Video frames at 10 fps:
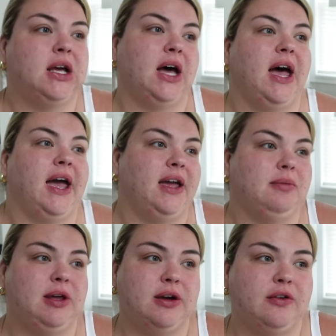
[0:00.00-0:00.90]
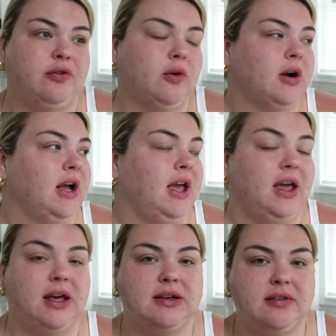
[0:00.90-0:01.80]
I am here for
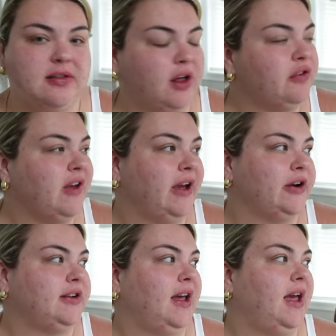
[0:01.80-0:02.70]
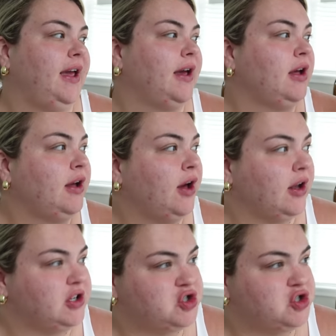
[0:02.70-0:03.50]
a self-care day on a